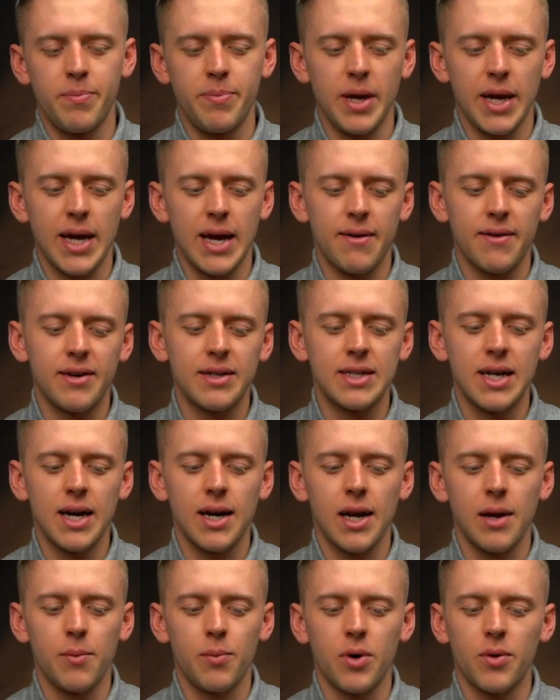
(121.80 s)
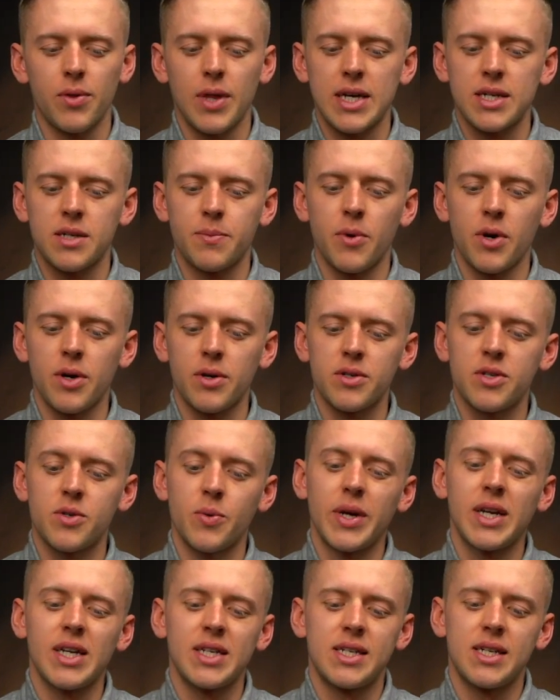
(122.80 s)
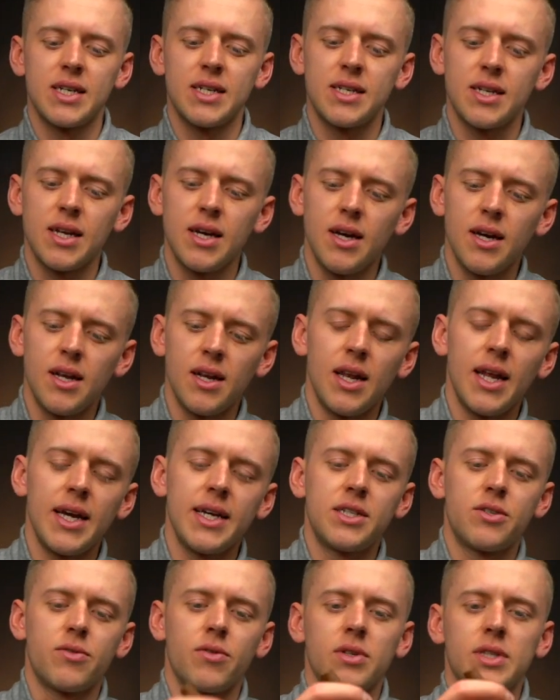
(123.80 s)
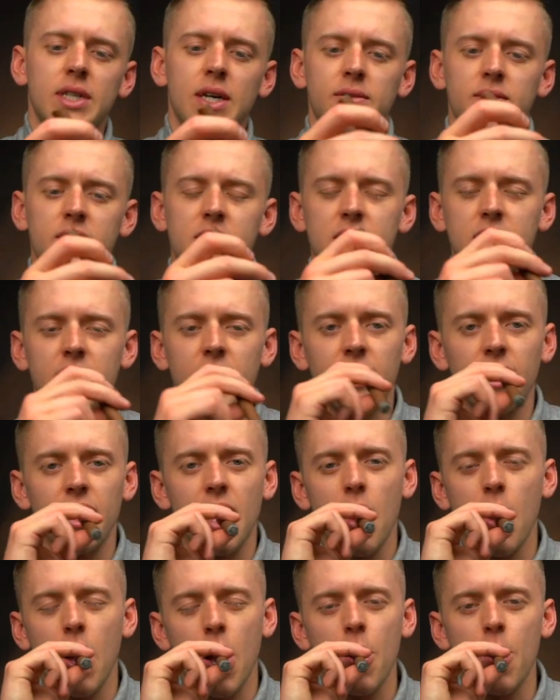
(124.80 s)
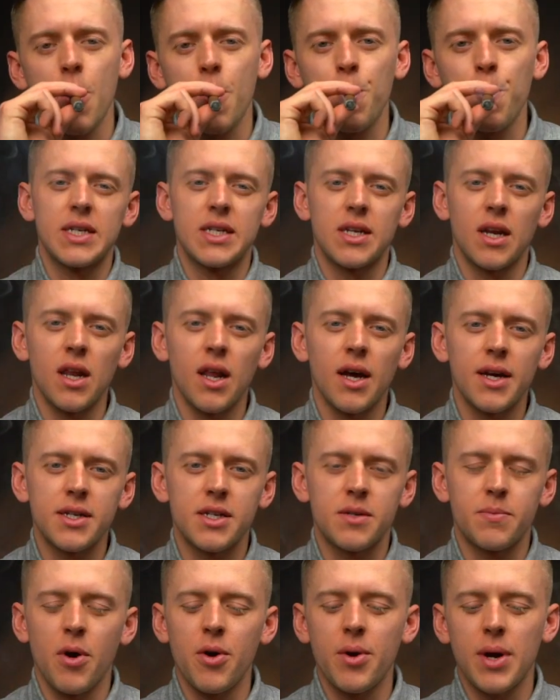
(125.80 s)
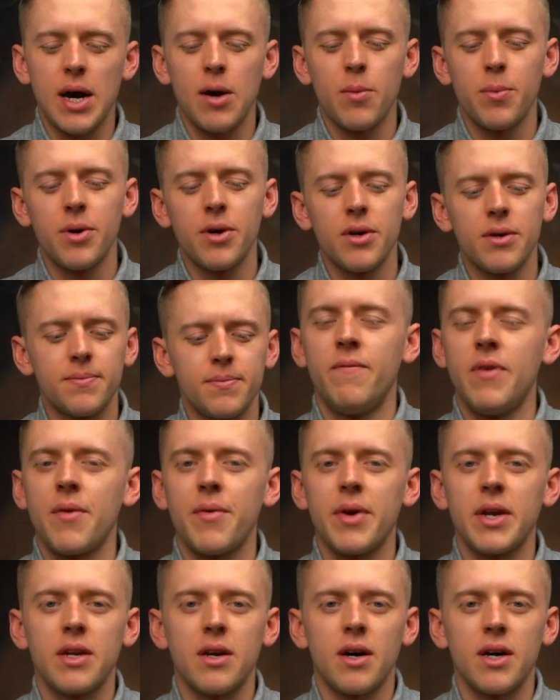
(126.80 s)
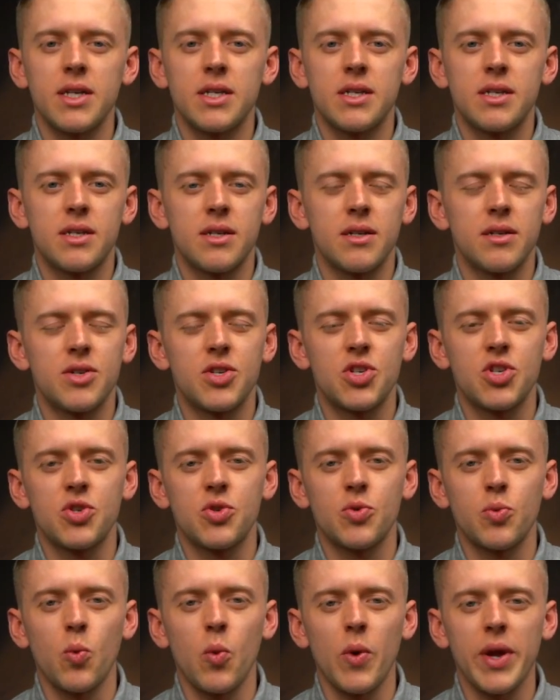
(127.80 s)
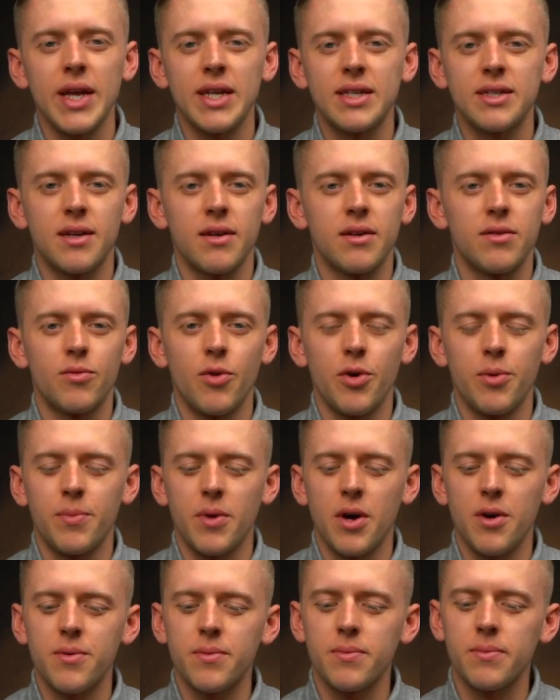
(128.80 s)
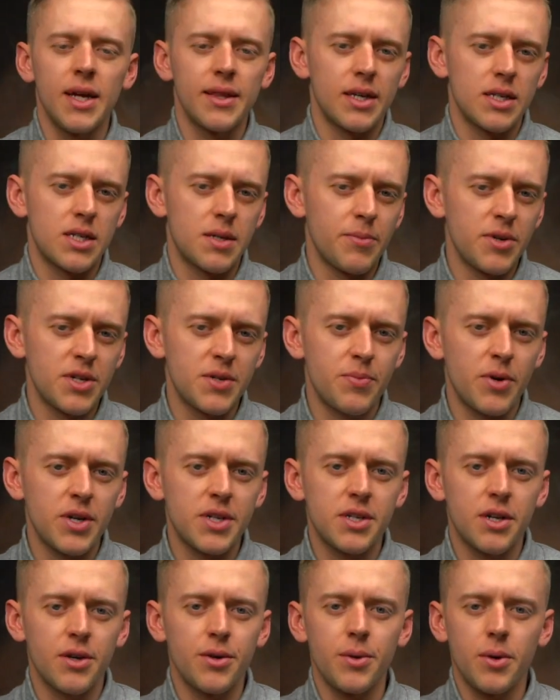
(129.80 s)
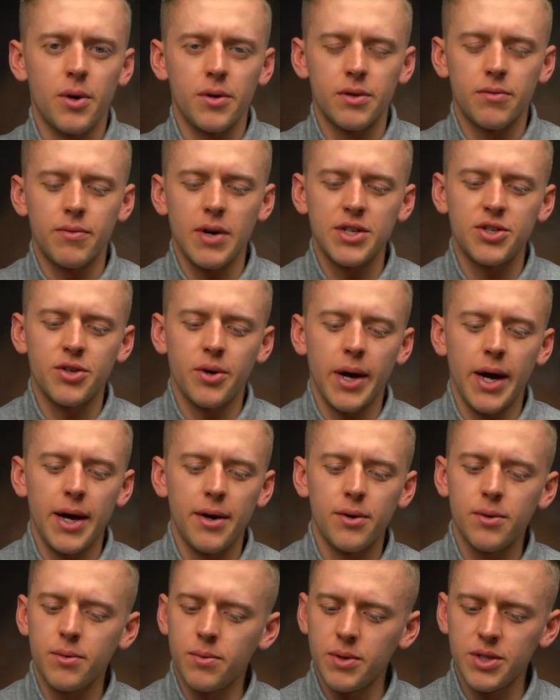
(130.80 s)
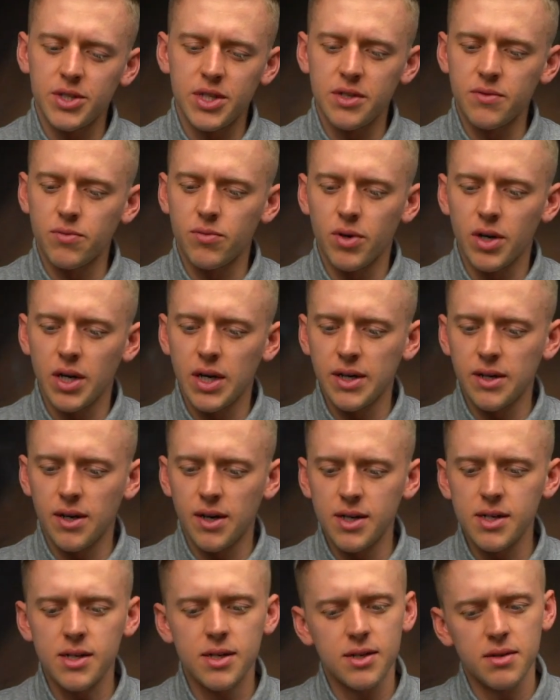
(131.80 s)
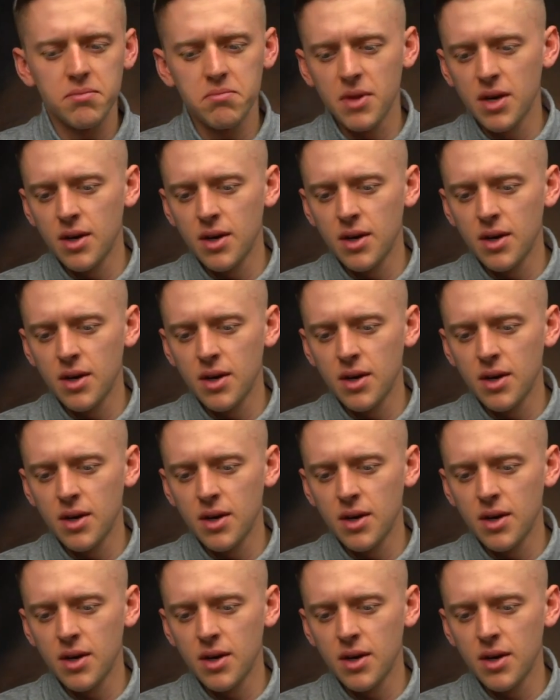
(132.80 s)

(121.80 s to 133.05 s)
pick out exactly what that sweetness is later on down the stick. There's a light smoke output, very nice sweet room note. There's some espresso on the retrohale, which is really nice.